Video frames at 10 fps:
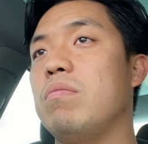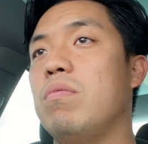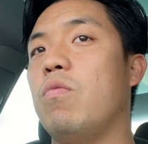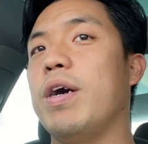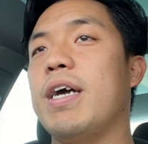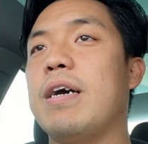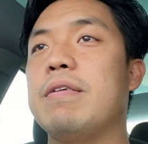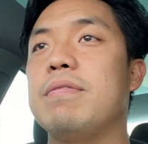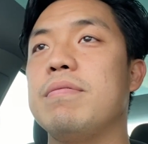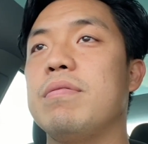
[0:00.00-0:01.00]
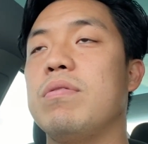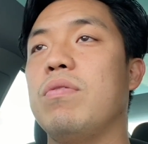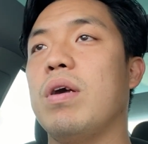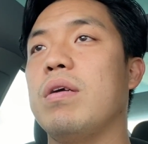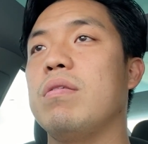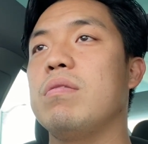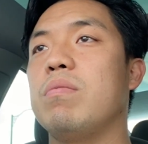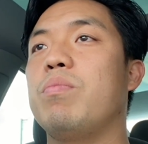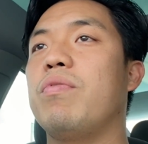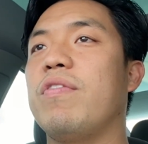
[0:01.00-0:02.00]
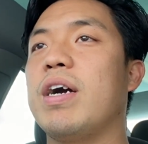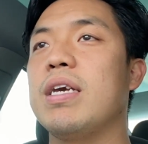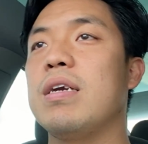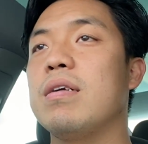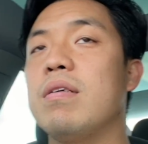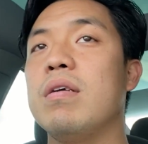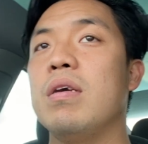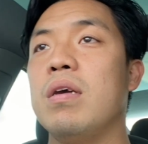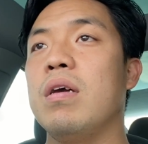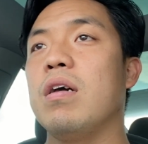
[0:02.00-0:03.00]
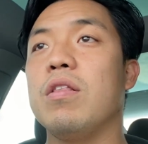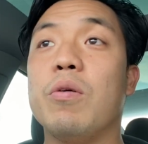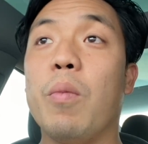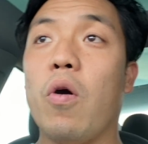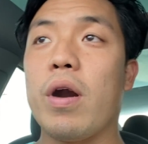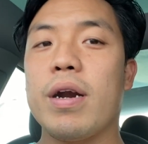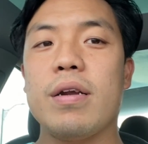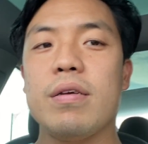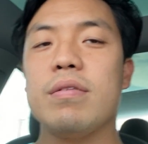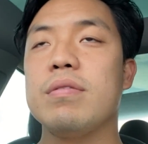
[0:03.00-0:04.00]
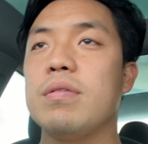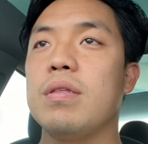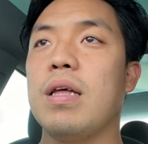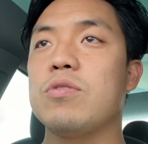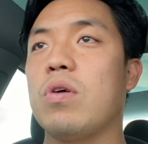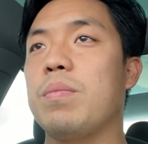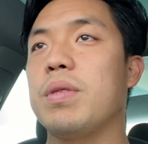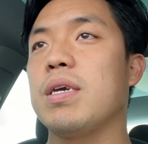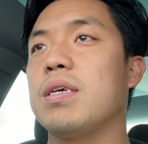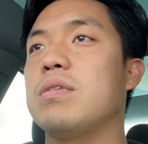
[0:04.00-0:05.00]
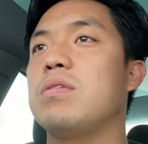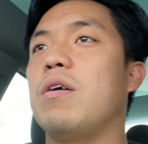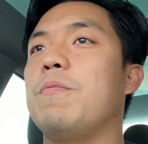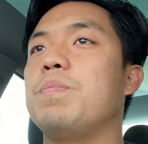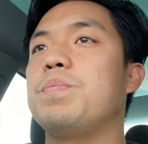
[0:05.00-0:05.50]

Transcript: why not? Providing a little more. That's what I'm thinking. So